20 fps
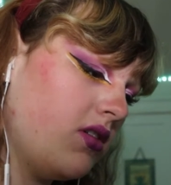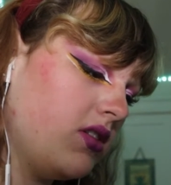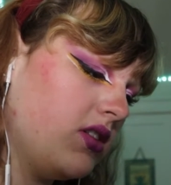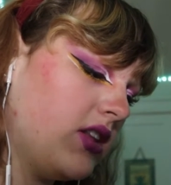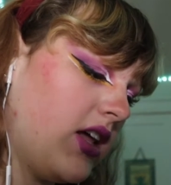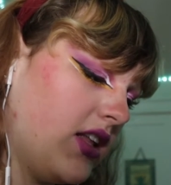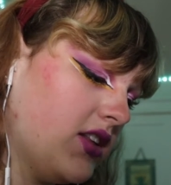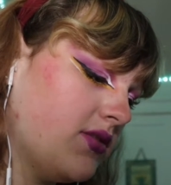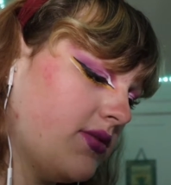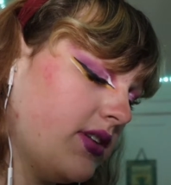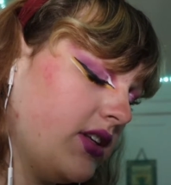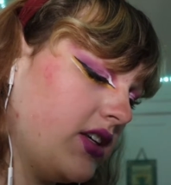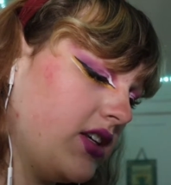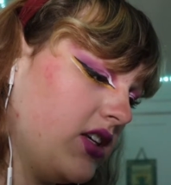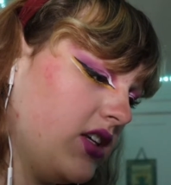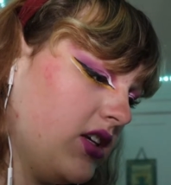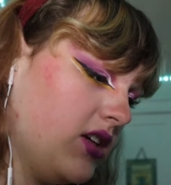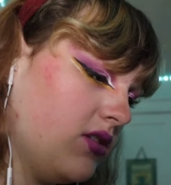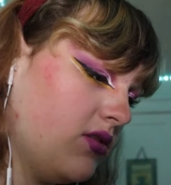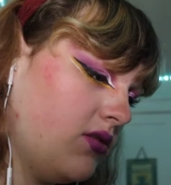That's really
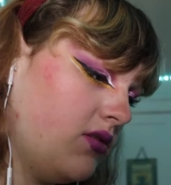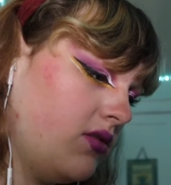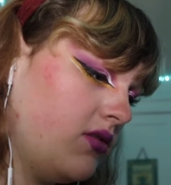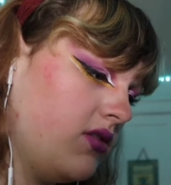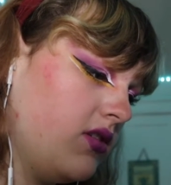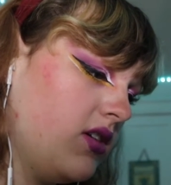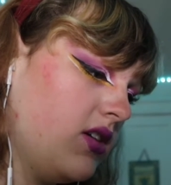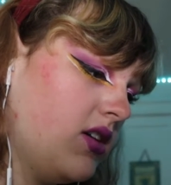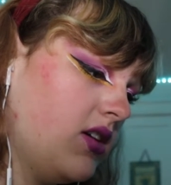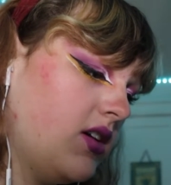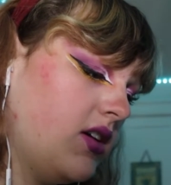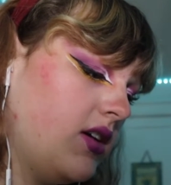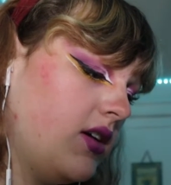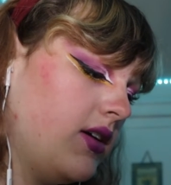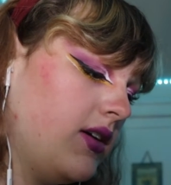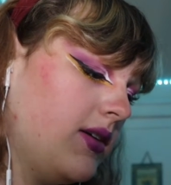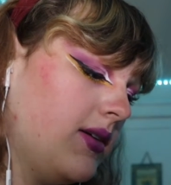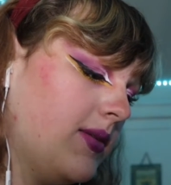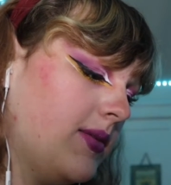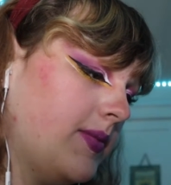cute
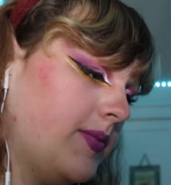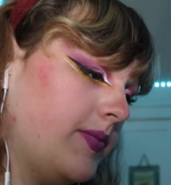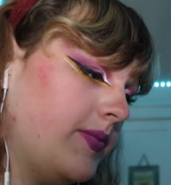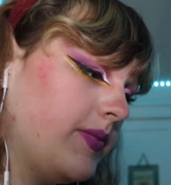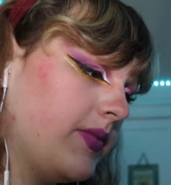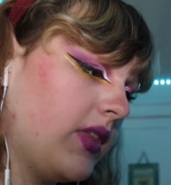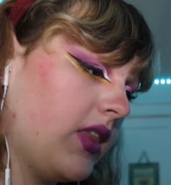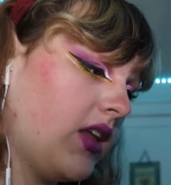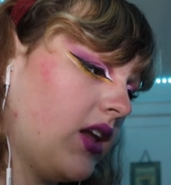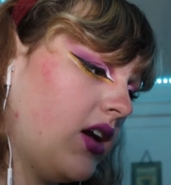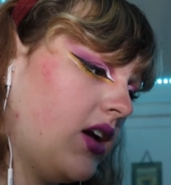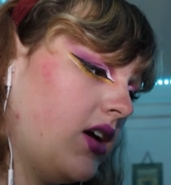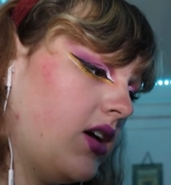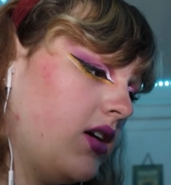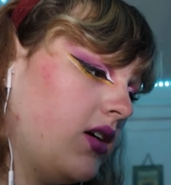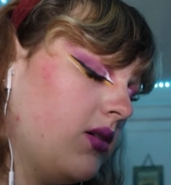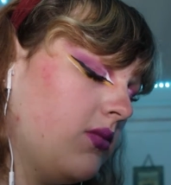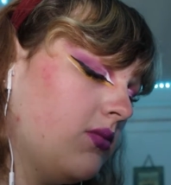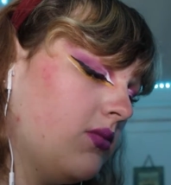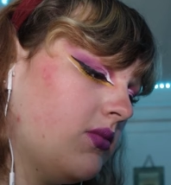
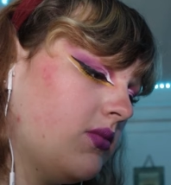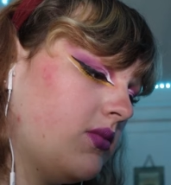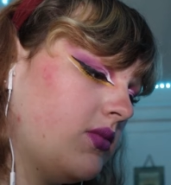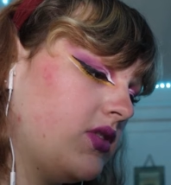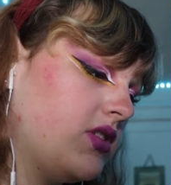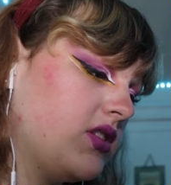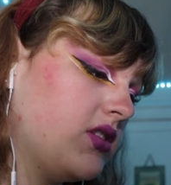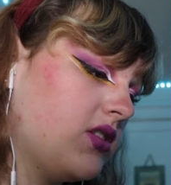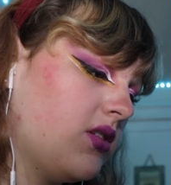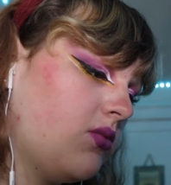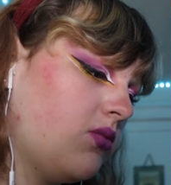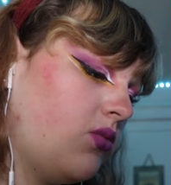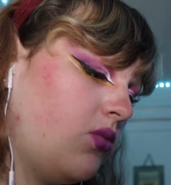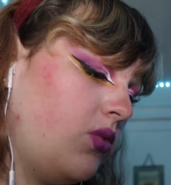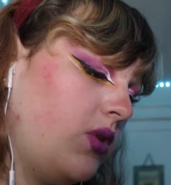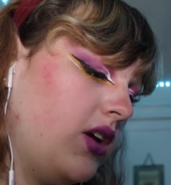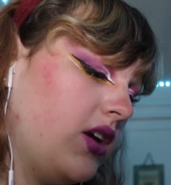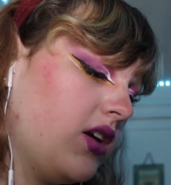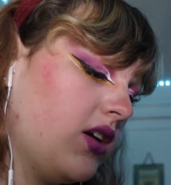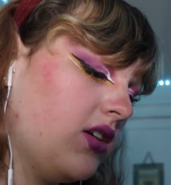um, some
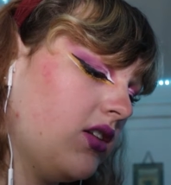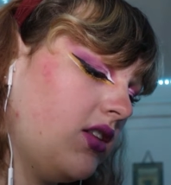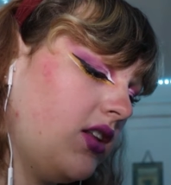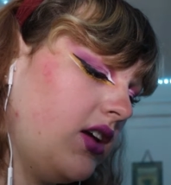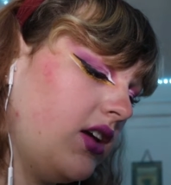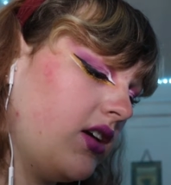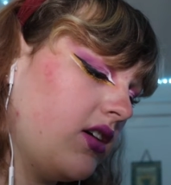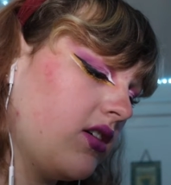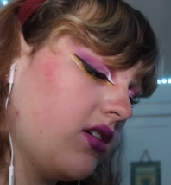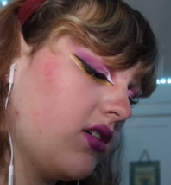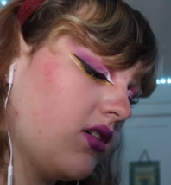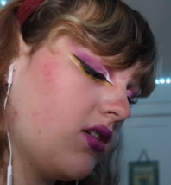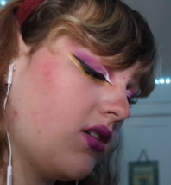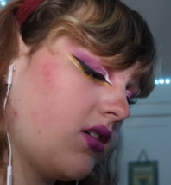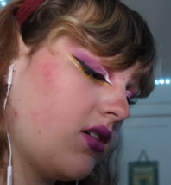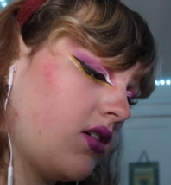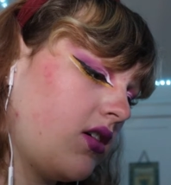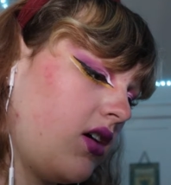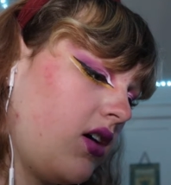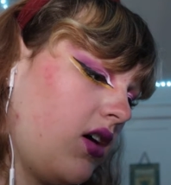weird like
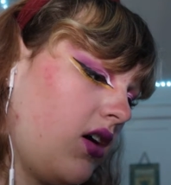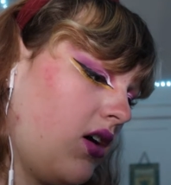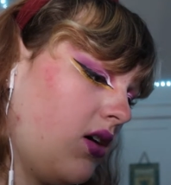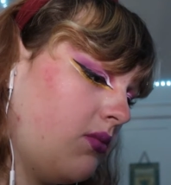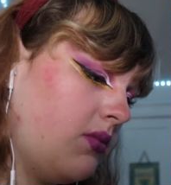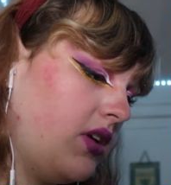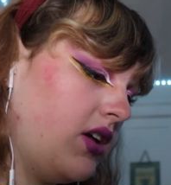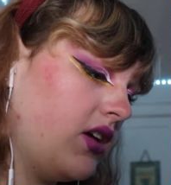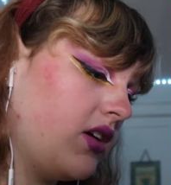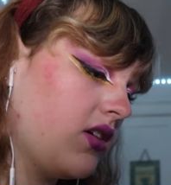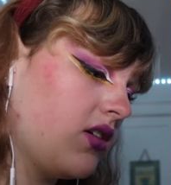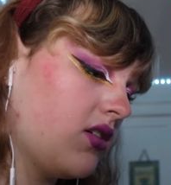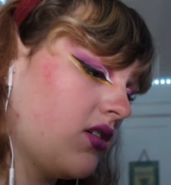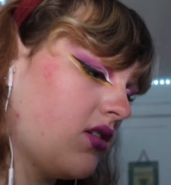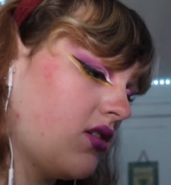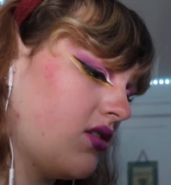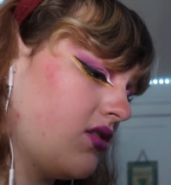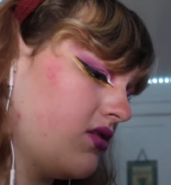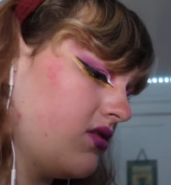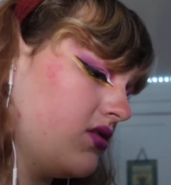comic
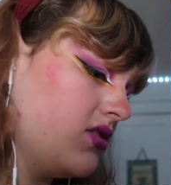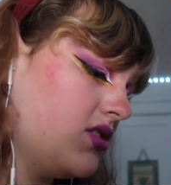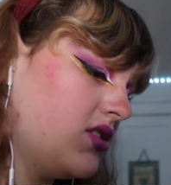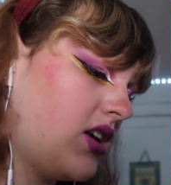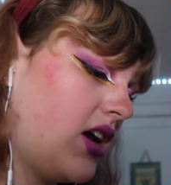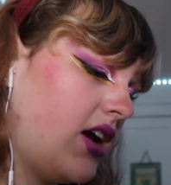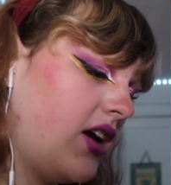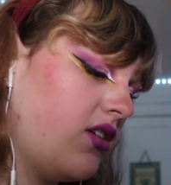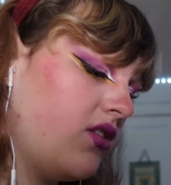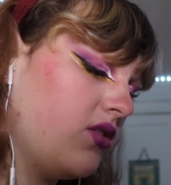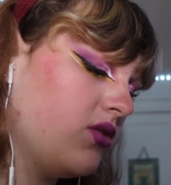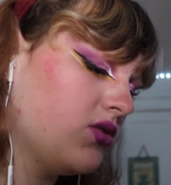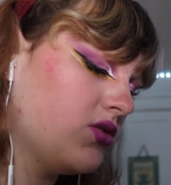style